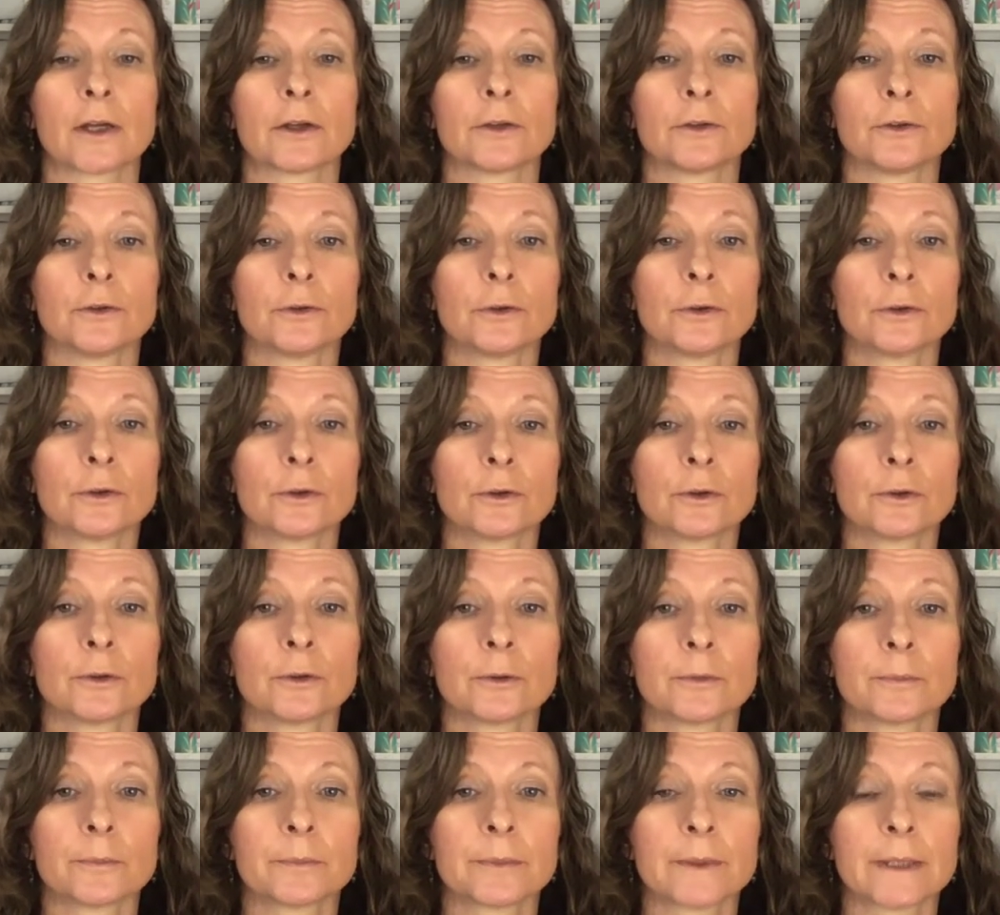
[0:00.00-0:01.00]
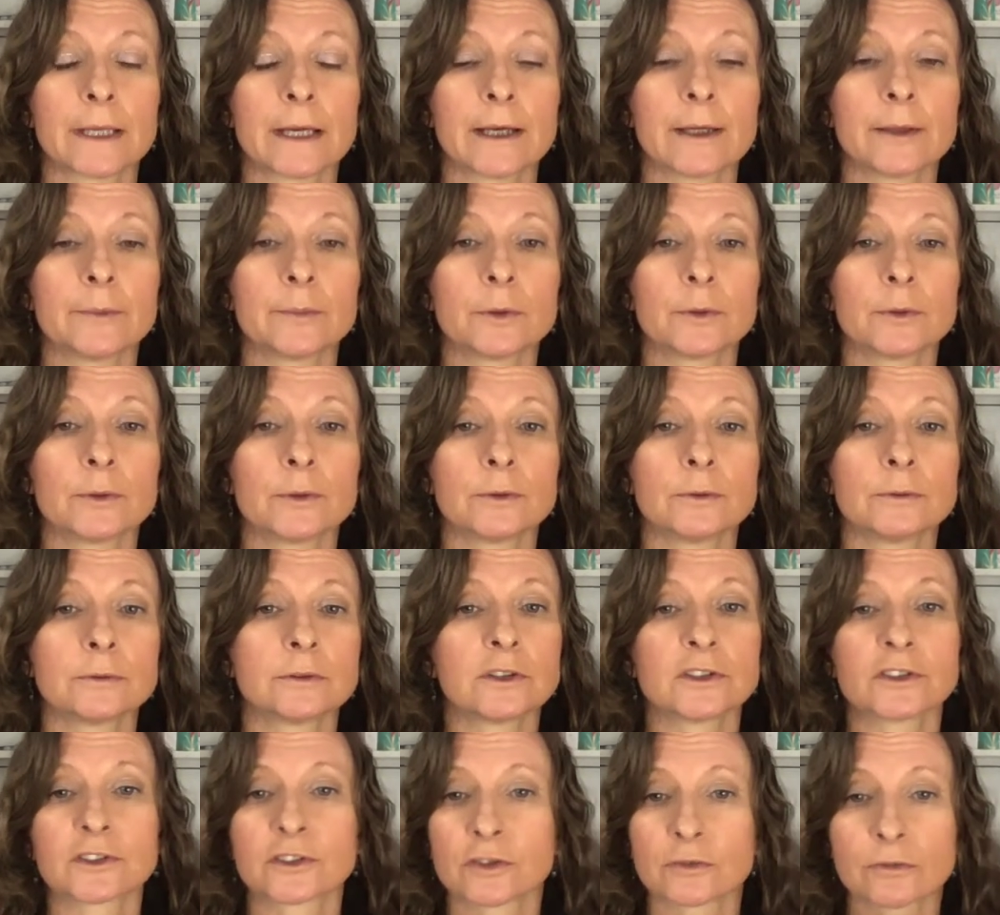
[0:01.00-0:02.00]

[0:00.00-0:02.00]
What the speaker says: You'll be able just